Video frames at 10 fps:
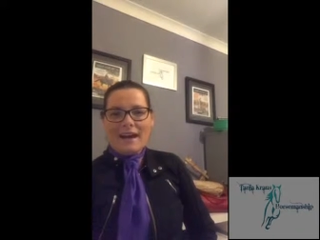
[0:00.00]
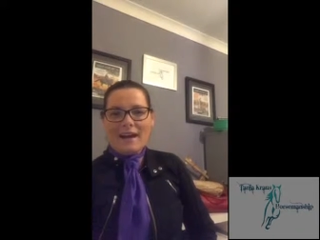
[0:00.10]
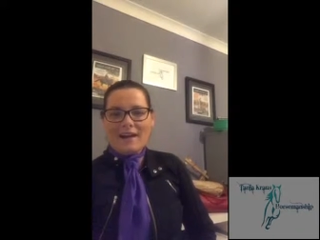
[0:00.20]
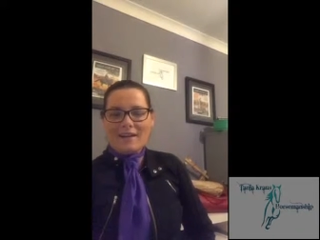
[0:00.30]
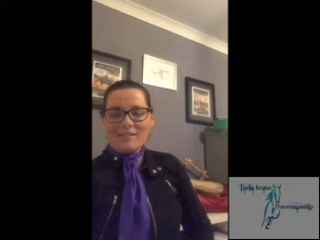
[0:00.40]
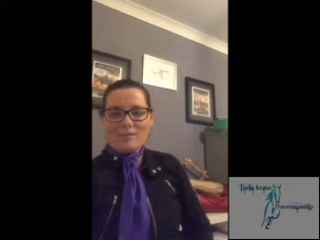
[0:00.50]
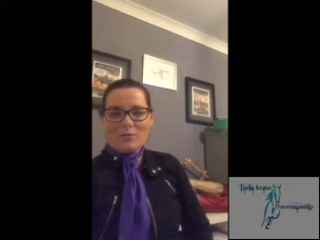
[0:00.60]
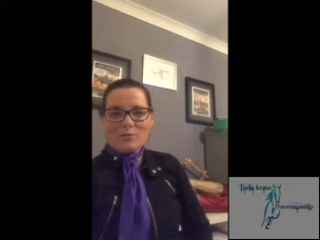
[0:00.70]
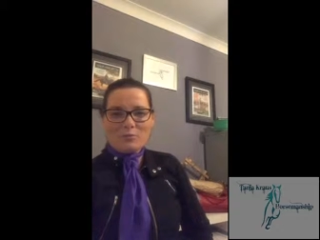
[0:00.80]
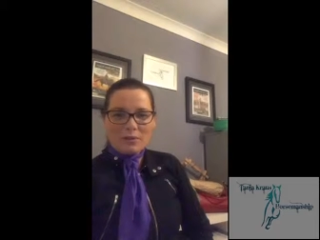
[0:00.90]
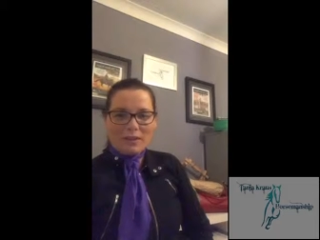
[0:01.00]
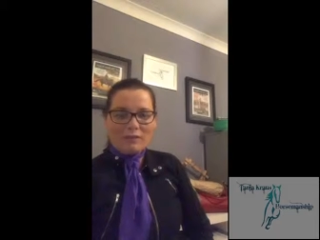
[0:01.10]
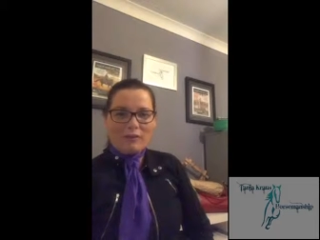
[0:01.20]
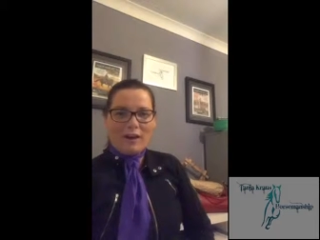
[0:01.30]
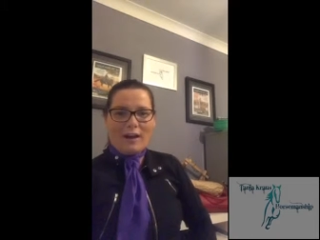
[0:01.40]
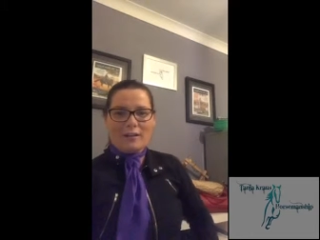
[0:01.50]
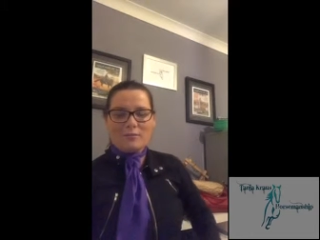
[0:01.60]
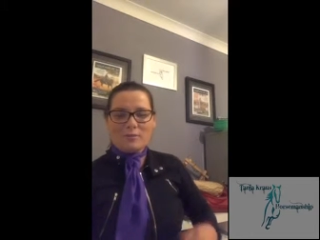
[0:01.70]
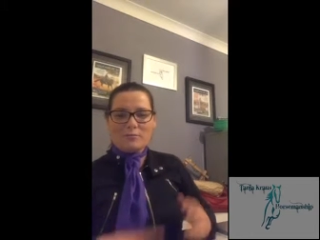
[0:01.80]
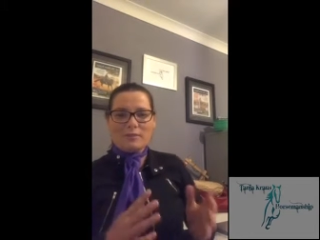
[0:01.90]
So it was really fun.
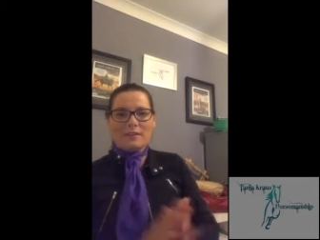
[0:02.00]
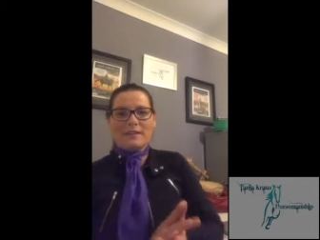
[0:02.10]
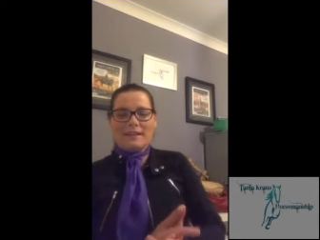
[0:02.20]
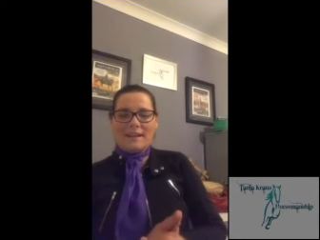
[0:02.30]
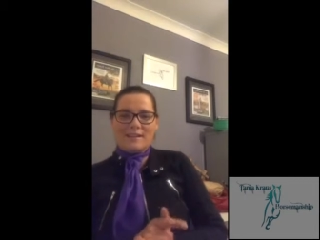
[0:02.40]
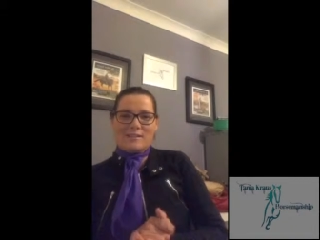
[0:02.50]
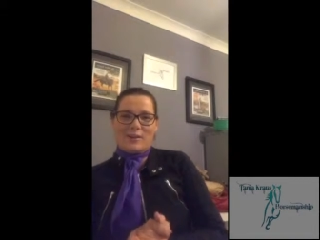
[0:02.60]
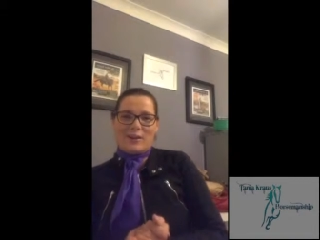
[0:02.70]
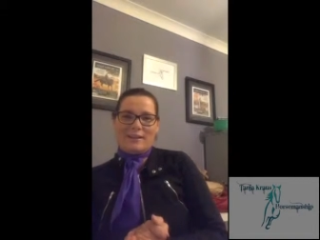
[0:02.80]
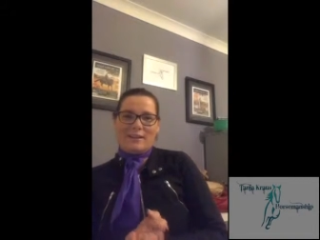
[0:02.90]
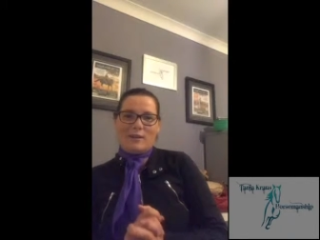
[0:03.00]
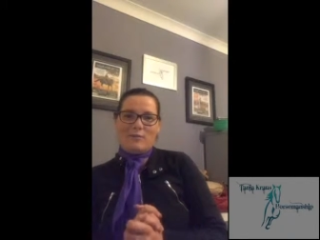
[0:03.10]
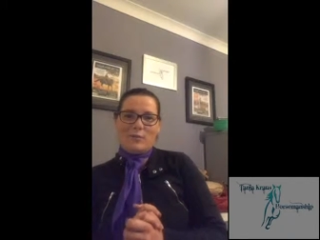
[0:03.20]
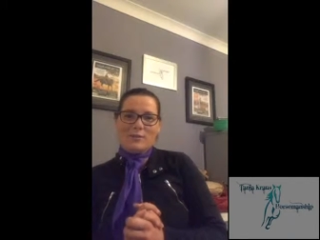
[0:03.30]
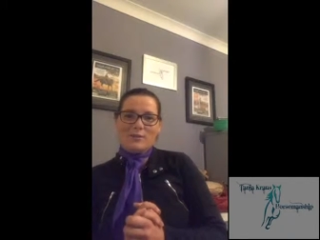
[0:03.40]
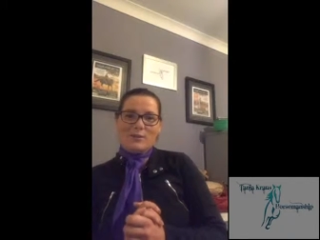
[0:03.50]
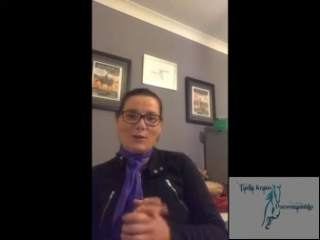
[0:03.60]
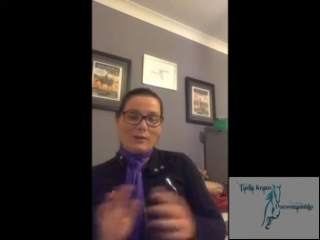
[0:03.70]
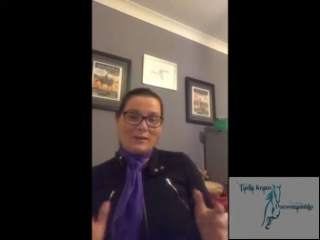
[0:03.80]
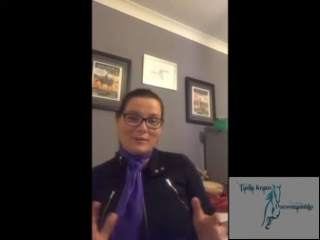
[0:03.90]
It was really exciting. It was
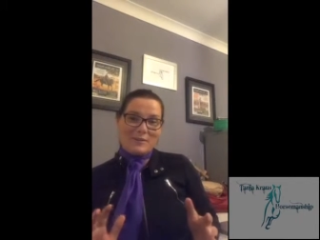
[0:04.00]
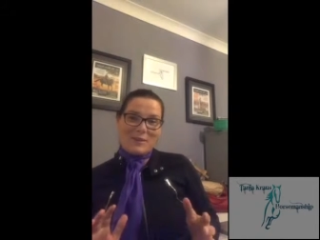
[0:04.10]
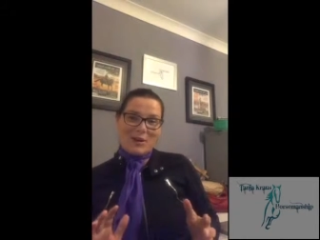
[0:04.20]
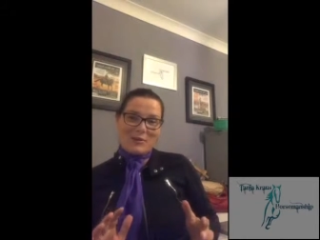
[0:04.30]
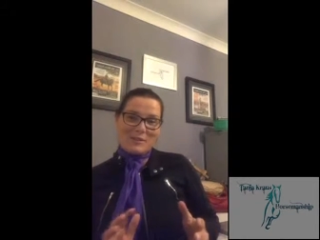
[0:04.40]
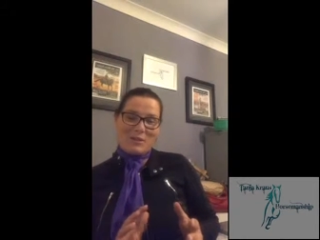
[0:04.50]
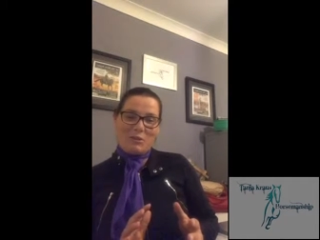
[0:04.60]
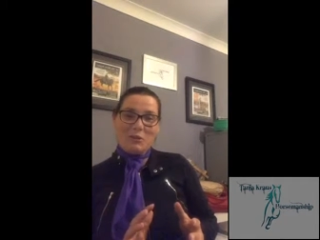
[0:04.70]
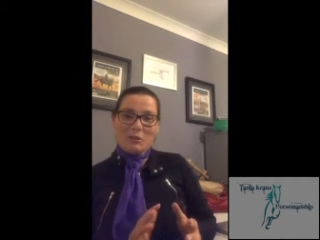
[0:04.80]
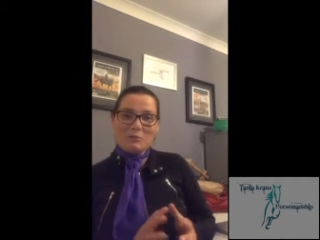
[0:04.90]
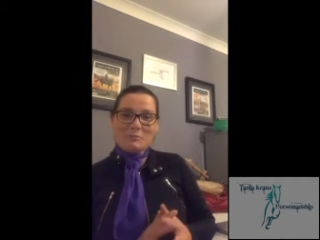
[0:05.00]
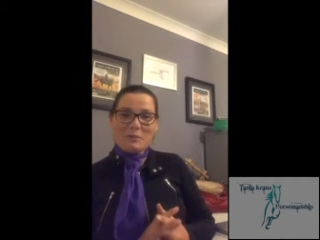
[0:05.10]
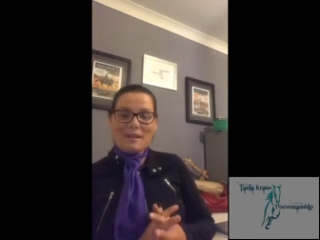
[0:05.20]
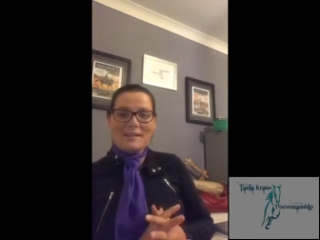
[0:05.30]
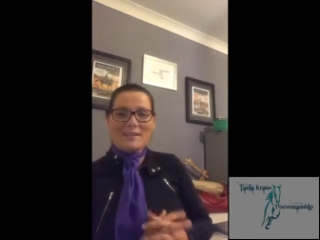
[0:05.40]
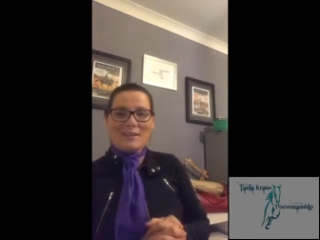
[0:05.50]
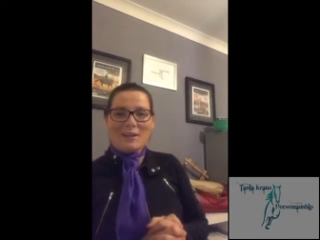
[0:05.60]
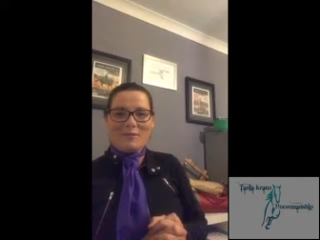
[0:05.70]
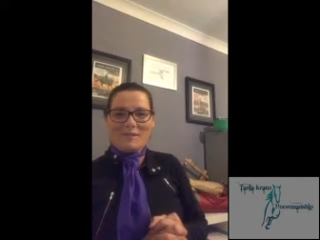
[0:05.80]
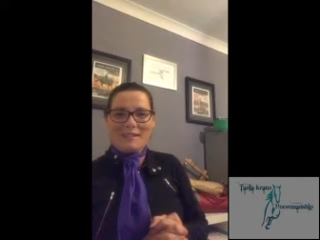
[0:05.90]
nowhere near as cold as I thought it would be, so
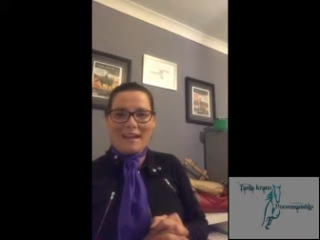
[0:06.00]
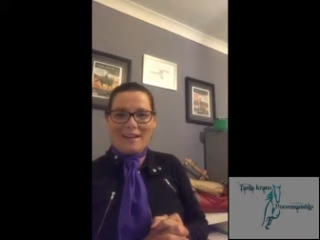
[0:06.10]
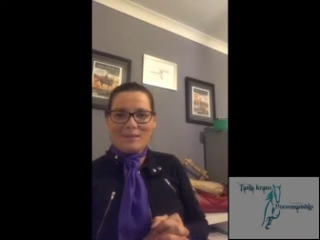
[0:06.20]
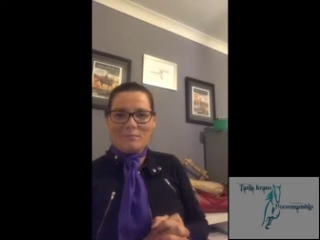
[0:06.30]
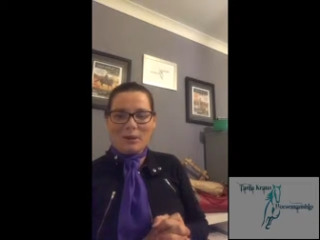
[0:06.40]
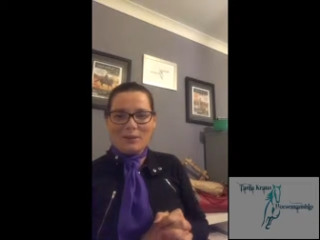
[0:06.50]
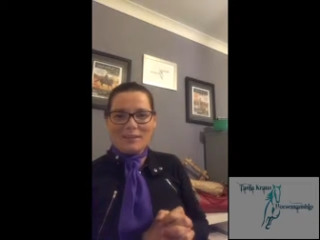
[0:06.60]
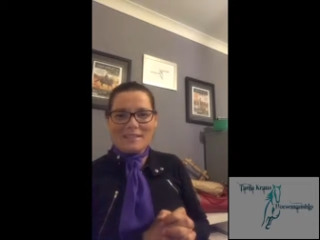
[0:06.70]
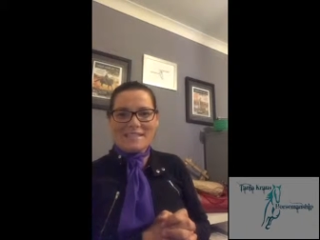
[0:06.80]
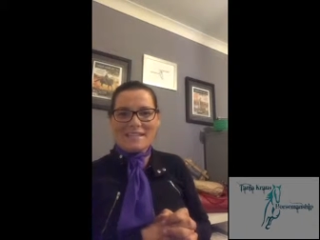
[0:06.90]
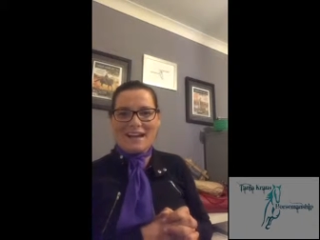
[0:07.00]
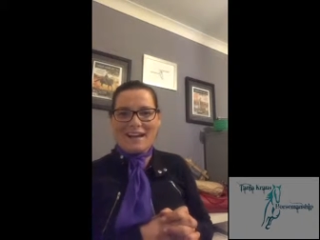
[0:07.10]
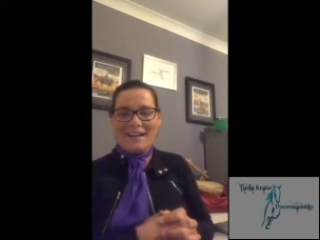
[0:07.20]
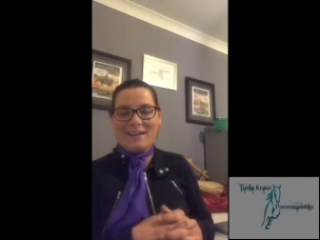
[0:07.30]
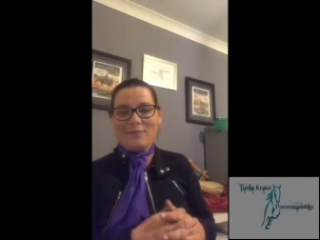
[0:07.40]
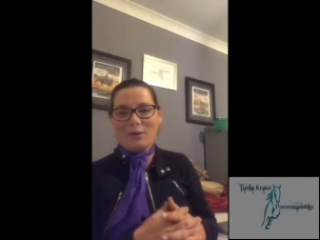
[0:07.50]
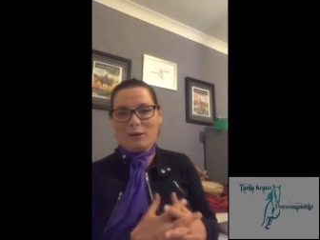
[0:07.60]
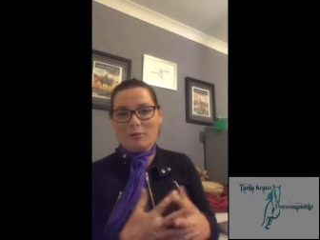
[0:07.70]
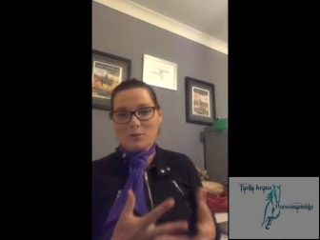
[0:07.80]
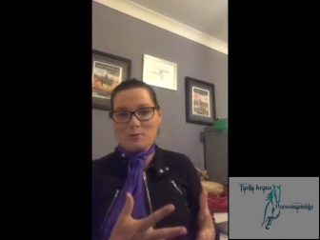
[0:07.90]
that was an added bonus, even though
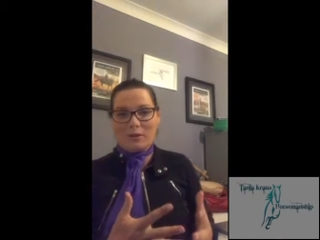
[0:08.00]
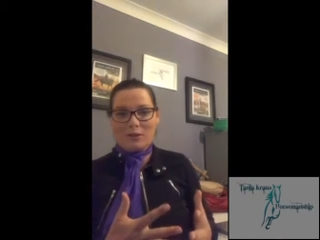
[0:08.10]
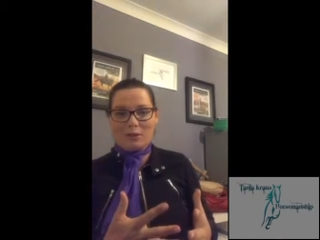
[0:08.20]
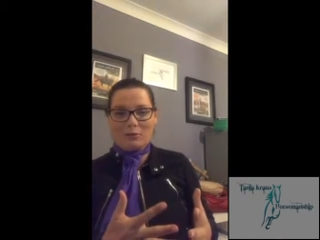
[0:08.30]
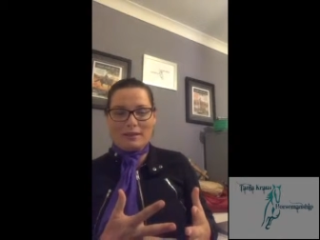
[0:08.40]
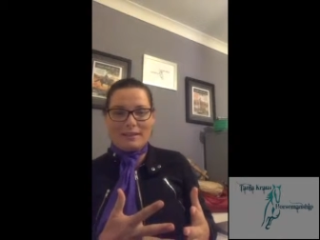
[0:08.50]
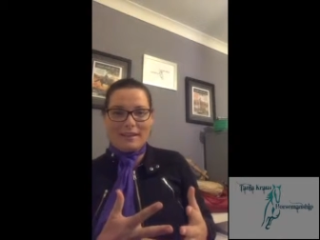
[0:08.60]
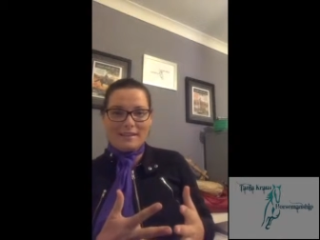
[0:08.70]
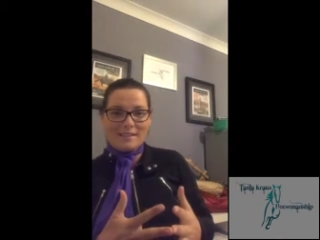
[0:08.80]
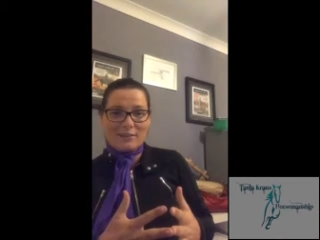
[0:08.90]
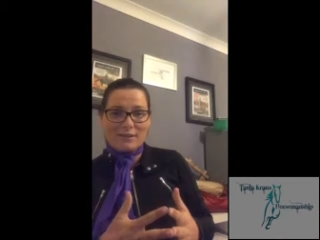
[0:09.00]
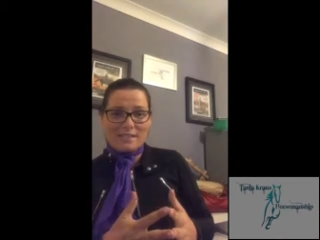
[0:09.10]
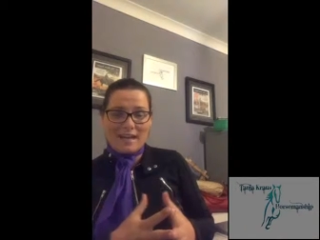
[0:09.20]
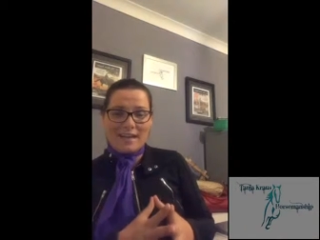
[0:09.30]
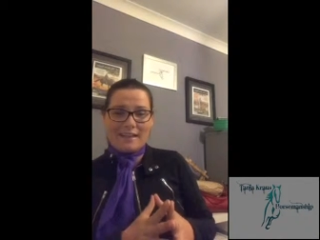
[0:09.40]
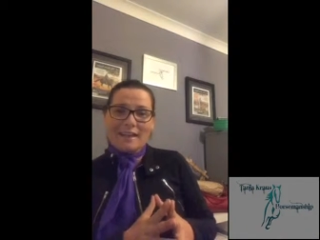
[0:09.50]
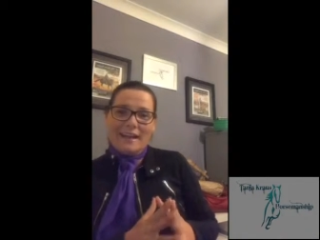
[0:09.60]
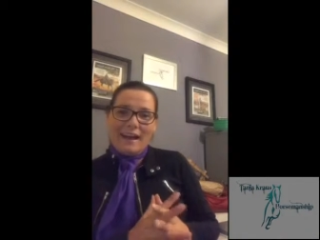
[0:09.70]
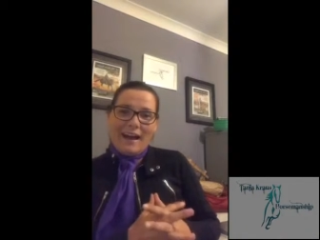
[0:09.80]
I was wearing 3 layers every day,